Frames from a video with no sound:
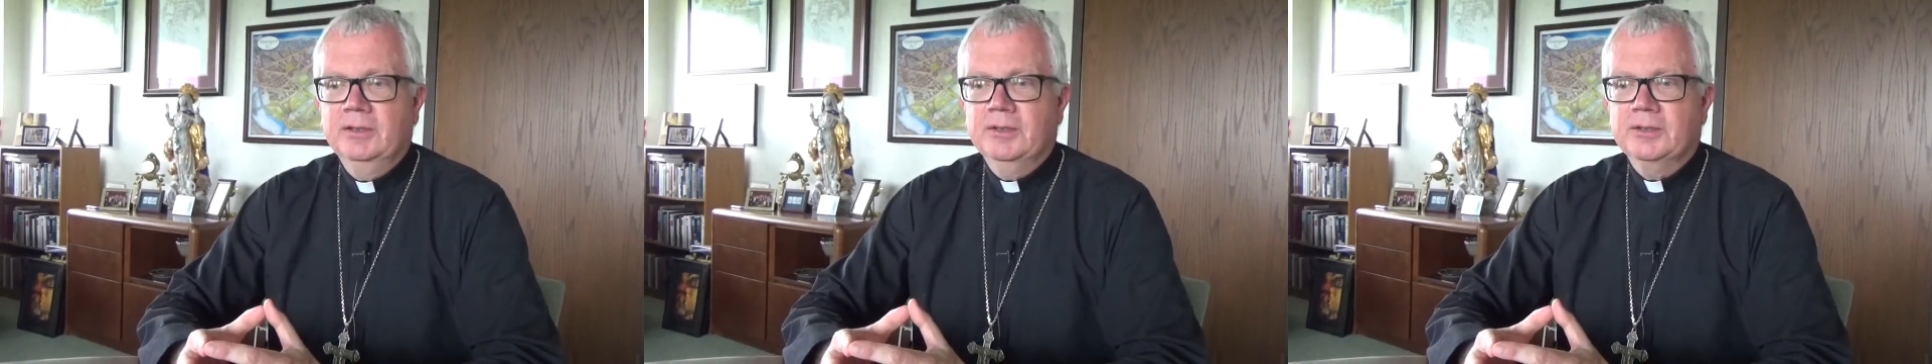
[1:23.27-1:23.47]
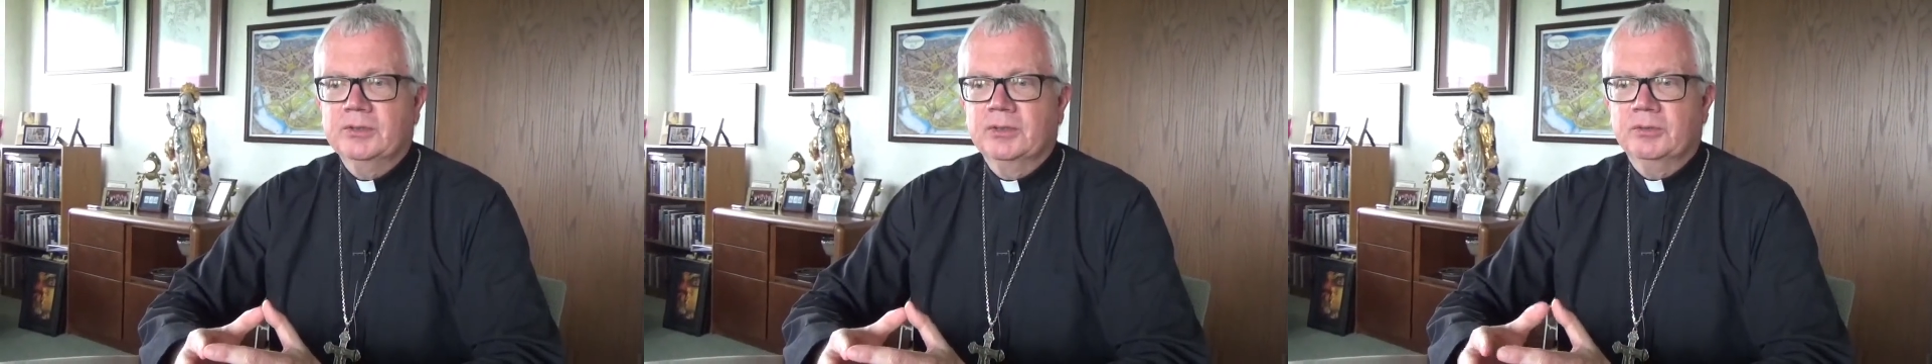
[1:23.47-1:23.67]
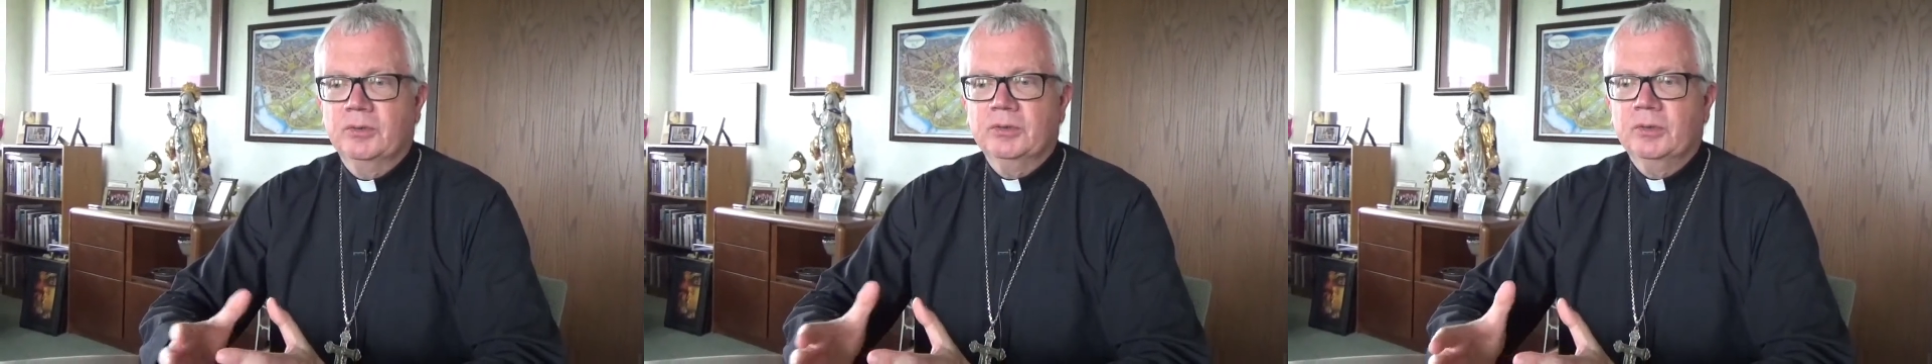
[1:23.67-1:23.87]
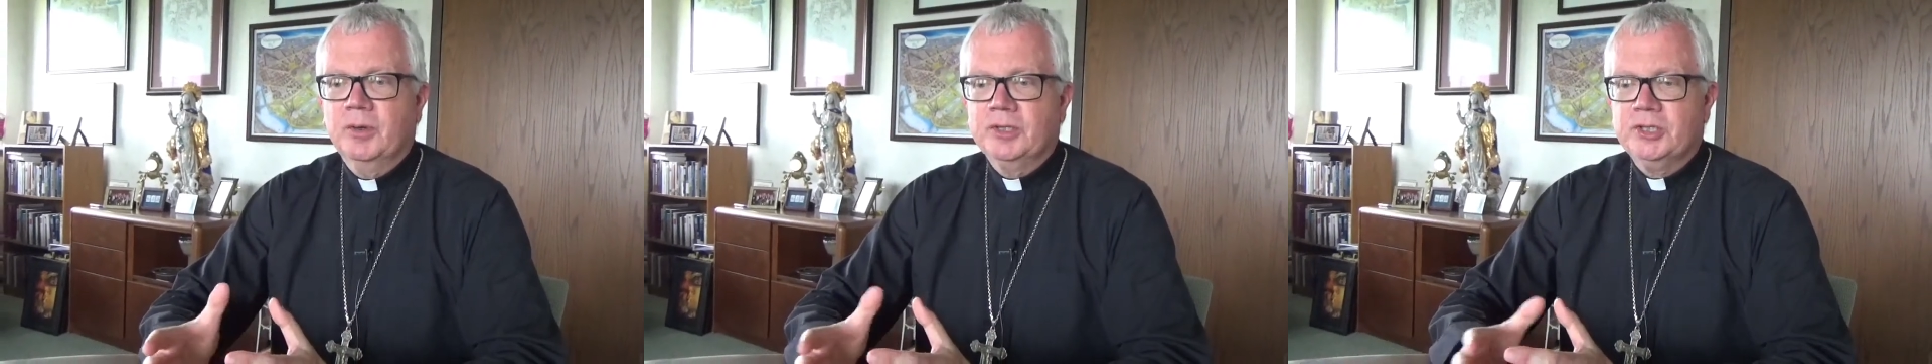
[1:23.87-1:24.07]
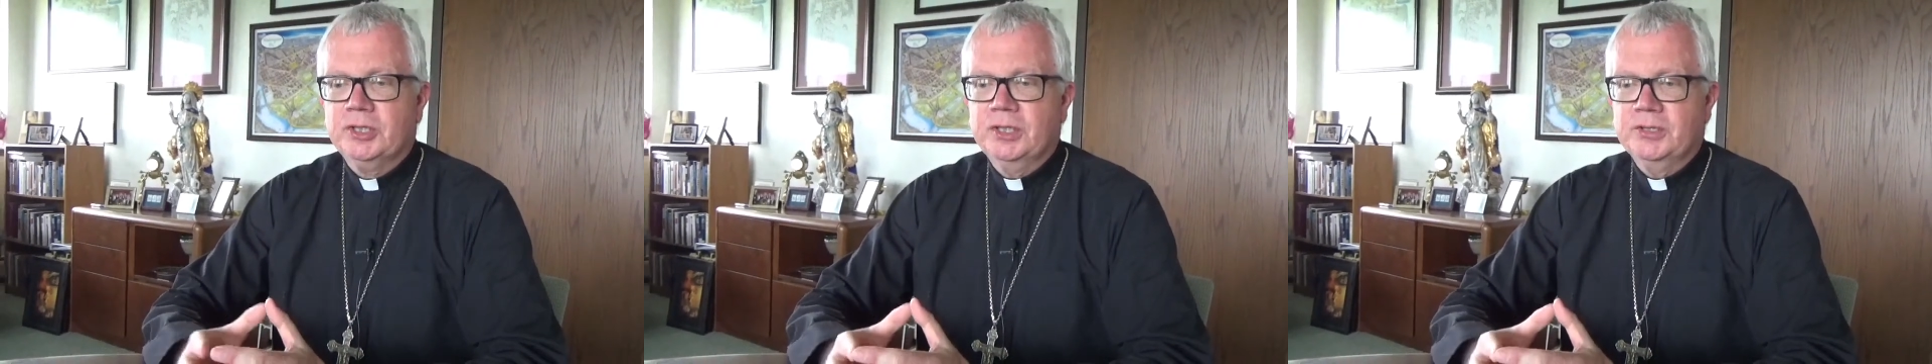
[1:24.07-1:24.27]
So the real
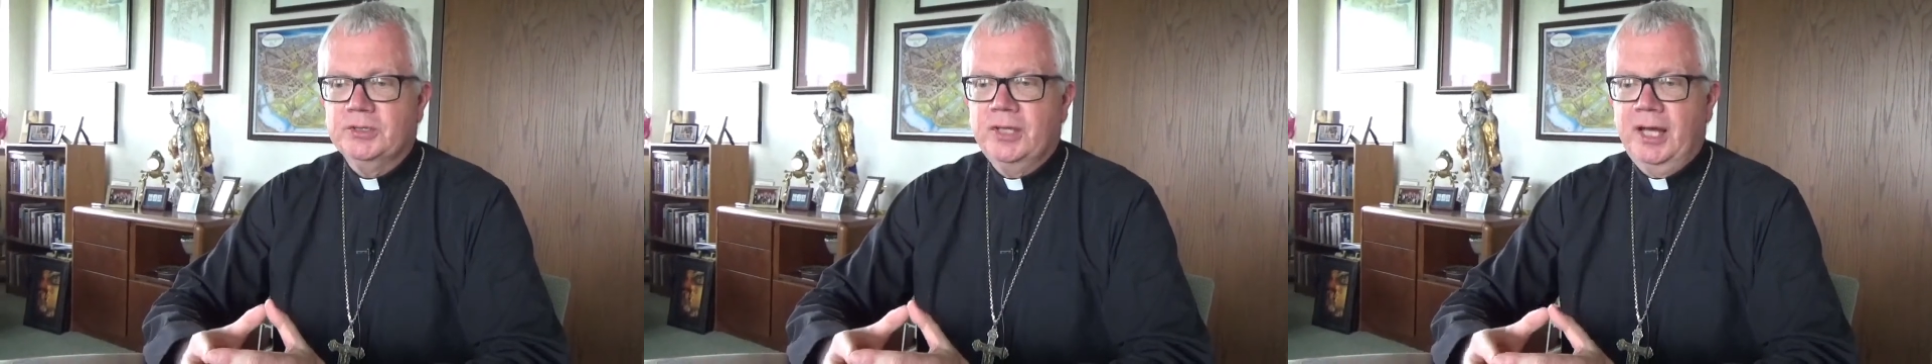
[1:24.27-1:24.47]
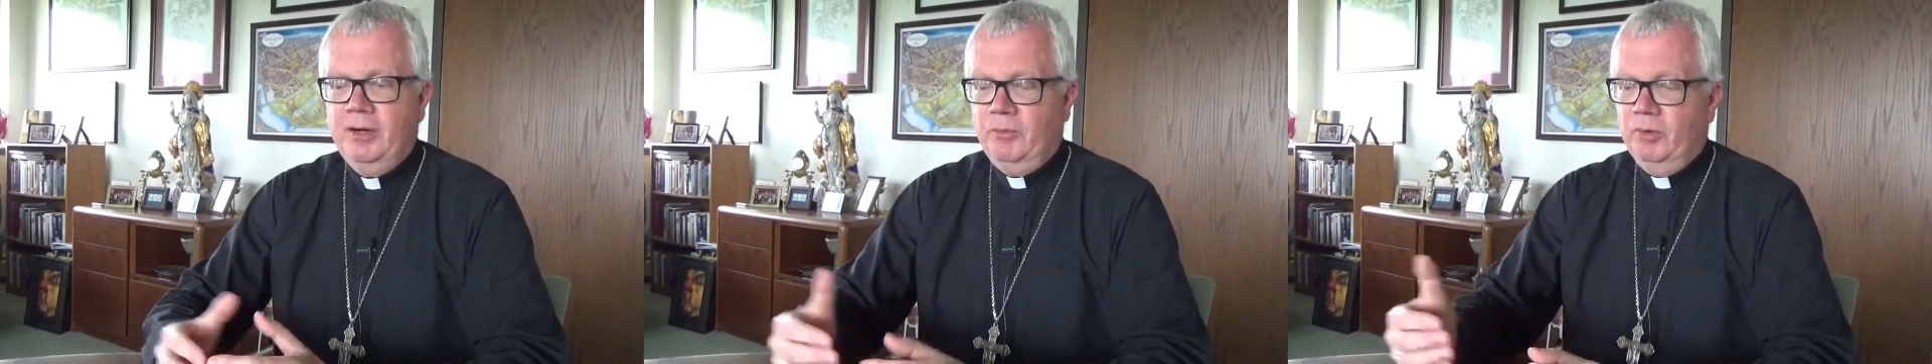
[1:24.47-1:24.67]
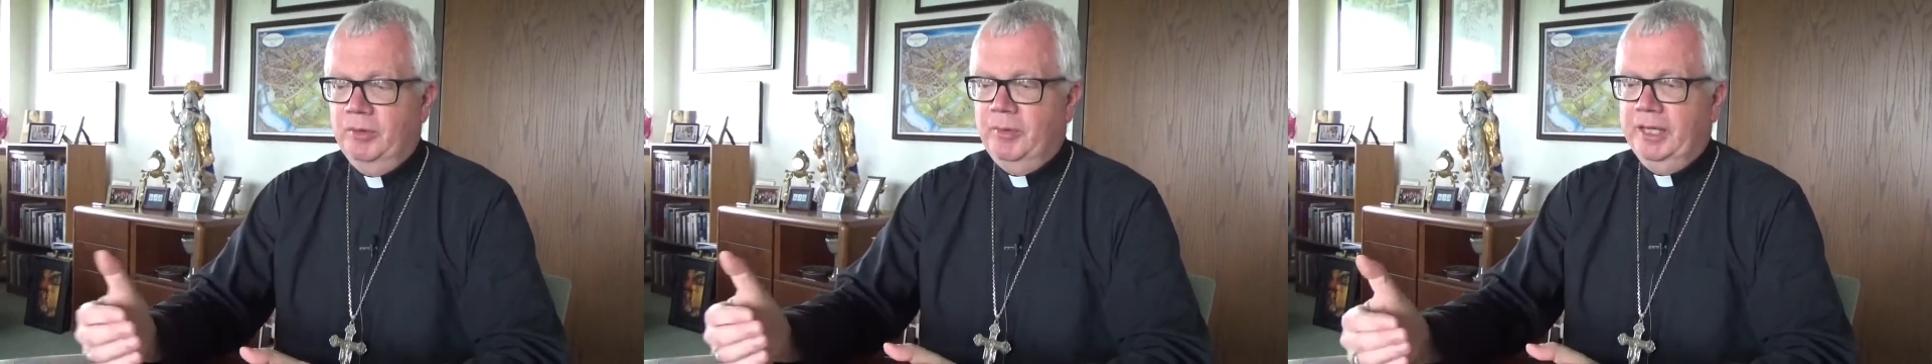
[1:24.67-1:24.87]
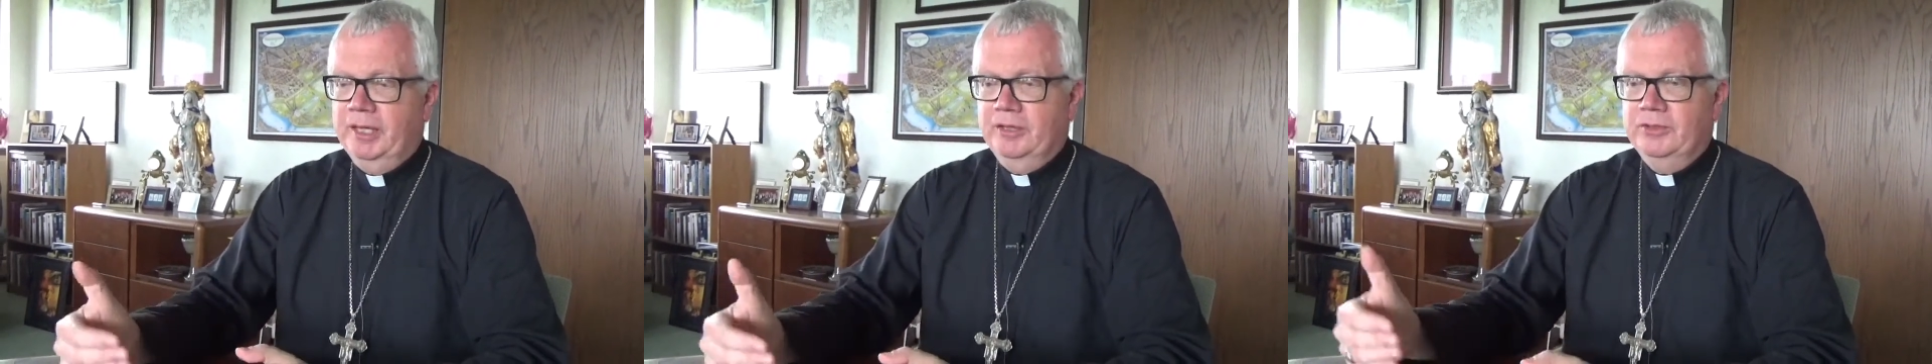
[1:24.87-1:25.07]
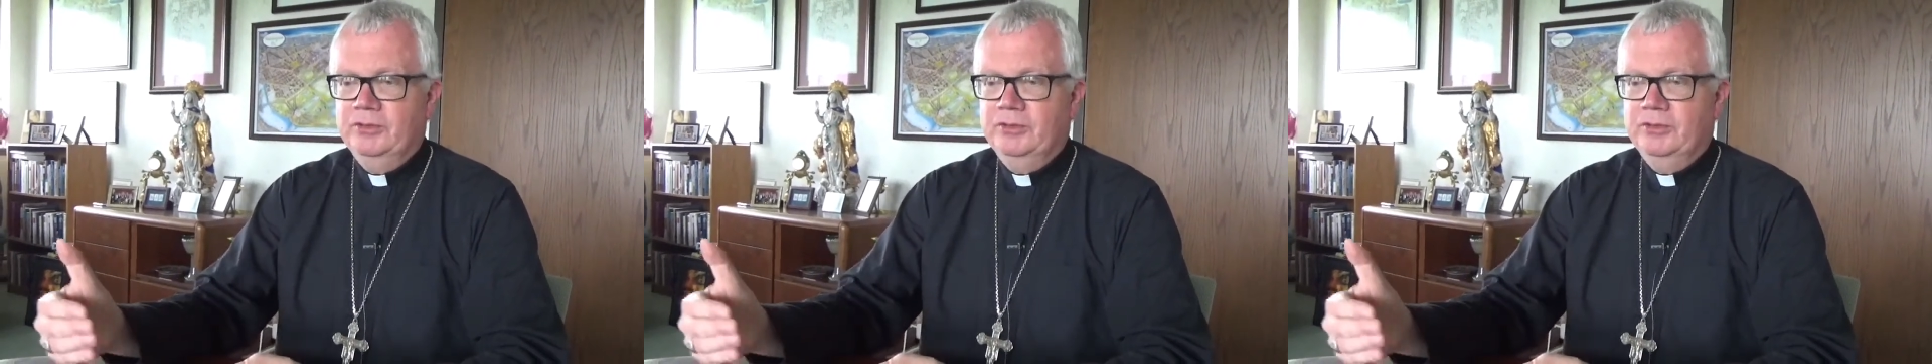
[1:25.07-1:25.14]
question is not what am I going to